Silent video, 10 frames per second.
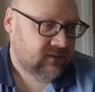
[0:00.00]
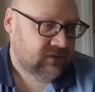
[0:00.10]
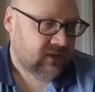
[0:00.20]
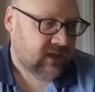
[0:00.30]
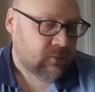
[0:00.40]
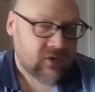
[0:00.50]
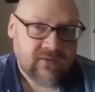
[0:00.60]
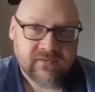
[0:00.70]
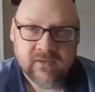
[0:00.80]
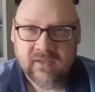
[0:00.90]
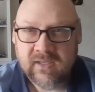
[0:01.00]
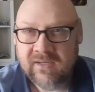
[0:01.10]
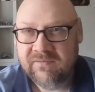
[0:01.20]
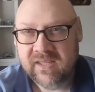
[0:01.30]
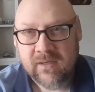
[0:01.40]
So yeah, I'll
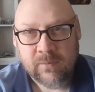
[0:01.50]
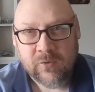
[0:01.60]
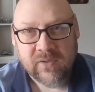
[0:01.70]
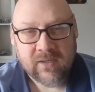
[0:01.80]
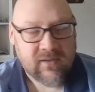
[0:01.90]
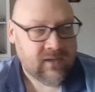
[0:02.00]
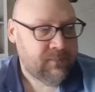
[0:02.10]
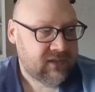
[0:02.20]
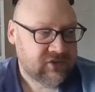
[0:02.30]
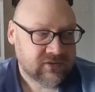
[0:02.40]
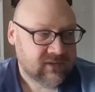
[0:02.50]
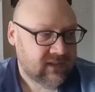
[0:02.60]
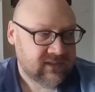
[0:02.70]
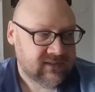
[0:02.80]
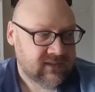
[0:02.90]
have a think about that. I may just,
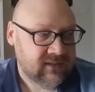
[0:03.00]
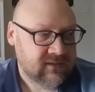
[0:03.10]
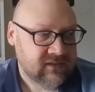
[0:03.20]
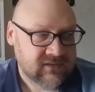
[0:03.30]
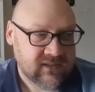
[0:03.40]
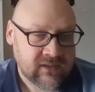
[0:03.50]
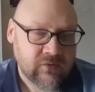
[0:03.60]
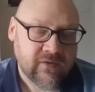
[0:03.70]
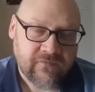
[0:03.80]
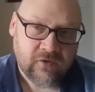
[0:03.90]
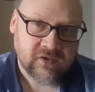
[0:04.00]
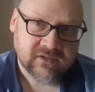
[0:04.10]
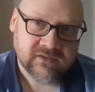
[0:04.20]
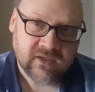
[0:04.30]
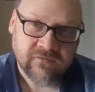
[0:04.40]
like I say, because in other
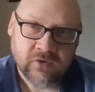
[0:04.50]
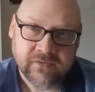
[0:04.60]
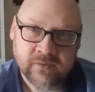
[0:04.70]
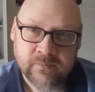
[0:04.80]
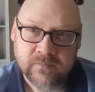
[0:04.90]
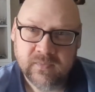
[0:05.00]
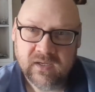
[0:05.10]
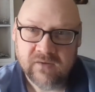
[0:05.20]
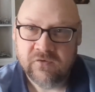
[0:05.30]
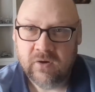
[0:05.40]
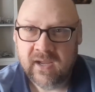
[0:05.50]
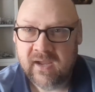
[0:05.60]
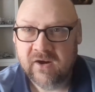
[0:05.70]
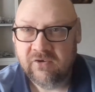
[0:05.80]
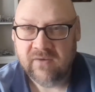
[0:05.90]
forces I've got
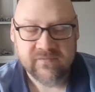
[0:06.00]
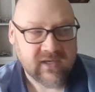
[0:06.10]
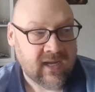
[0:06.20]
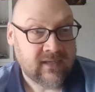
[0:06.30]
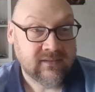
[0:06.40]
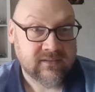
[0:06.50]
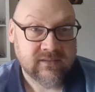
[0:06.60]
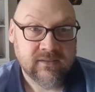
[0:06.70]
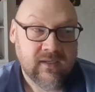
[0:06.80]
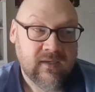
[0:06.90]
aircraft as